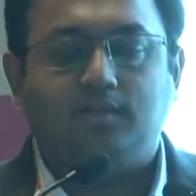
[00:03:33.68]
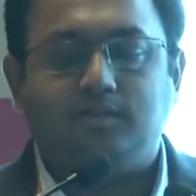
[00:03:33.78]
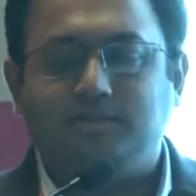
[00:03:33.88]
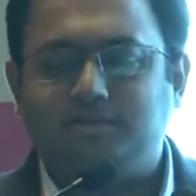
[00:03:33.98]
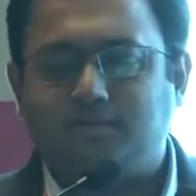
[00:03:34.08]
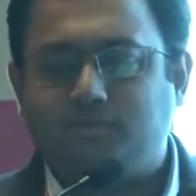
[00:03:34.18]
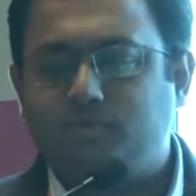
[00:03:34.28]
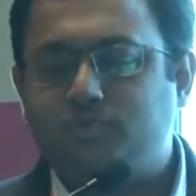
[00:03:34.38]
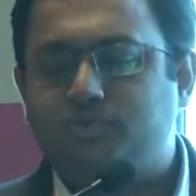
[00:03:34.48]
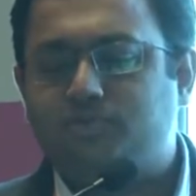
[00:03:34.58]
These are a few
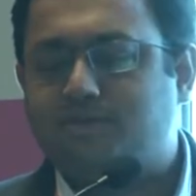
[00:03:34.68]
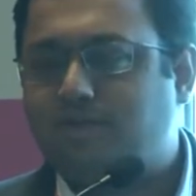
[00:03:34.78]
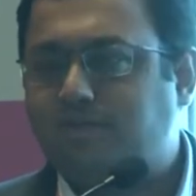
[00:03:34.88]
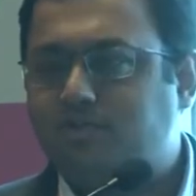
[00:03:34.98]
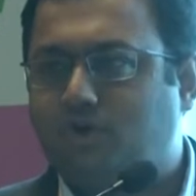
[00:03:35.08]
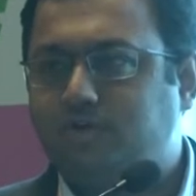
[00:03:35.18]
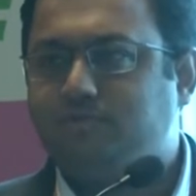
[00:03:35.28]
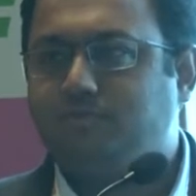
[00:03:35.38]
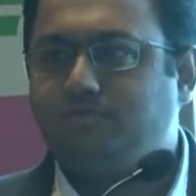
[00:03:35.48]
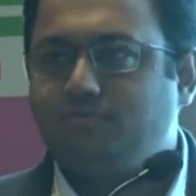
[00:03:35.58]
screenshots
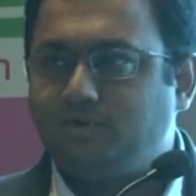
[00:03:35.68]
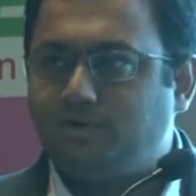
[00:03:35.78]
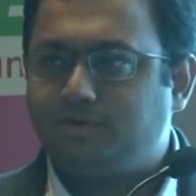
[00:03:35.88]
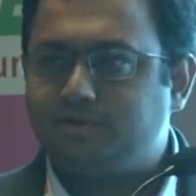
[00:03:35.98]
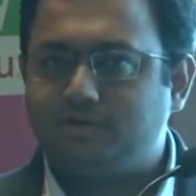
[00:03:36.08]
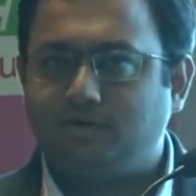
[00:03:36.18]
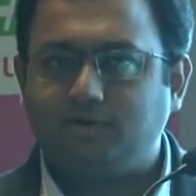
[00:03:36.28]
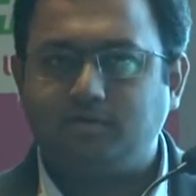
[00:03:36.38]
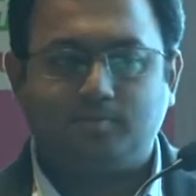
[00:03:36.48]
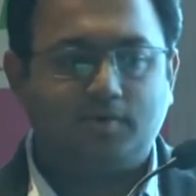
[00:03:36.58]
of
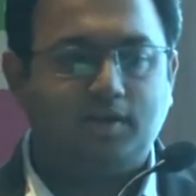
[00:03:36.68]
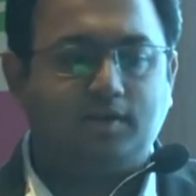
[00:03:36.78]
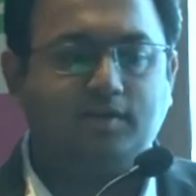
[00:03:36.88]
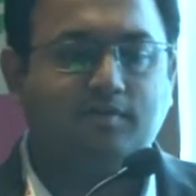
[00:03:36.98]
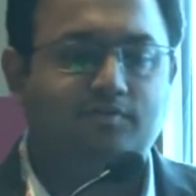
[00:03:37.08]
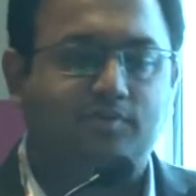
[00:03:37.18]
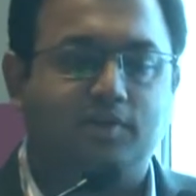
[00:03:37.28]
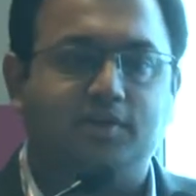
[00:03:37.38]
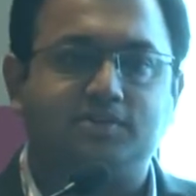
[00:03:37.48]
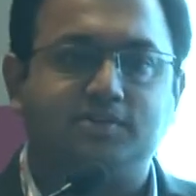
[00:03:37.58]
certain predictive
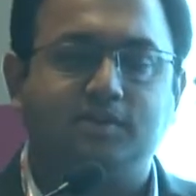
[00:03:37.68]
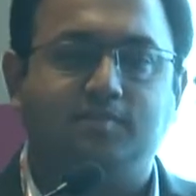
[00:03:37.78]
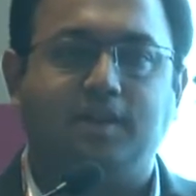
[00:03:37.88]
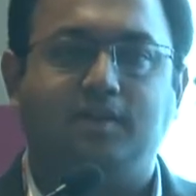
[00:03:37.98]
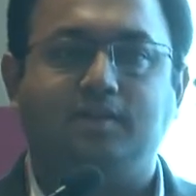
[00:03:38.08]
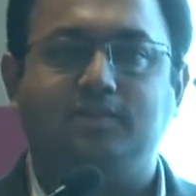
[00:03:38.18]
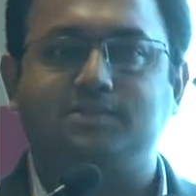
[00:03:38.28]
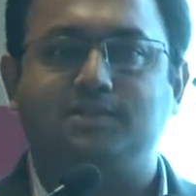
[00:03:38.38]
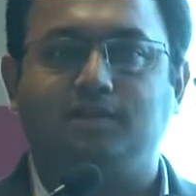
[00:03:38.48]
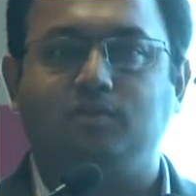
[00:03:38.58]
conditional maintenance
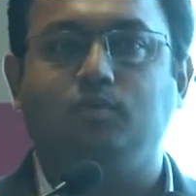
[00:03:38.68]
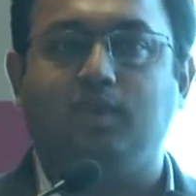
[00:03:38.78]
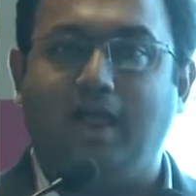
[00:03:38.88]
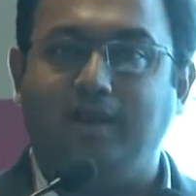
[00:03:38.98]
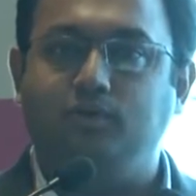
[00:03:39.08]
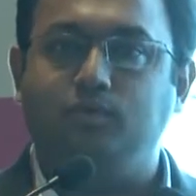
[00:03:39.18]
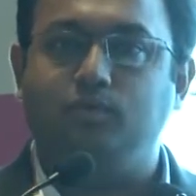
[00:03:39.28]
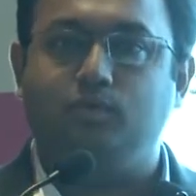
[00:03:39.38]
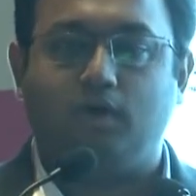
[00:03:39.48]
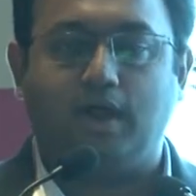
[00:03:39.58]
that you can
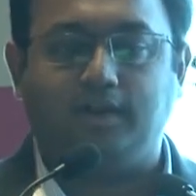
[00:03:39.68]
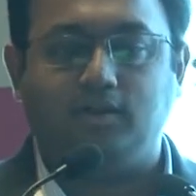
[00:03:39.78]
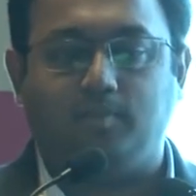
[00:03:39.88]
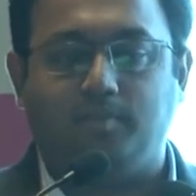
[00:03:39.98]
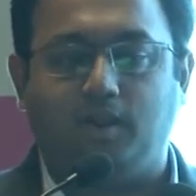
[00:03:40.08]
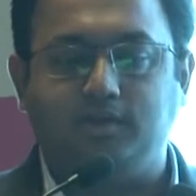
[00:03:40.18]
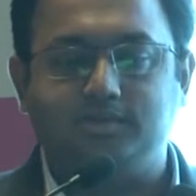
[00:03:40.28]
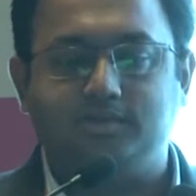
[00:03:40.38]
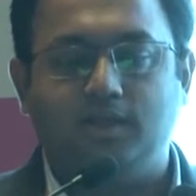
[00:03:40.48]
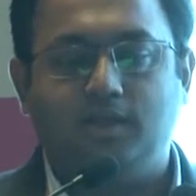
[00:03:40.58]
do at your plants.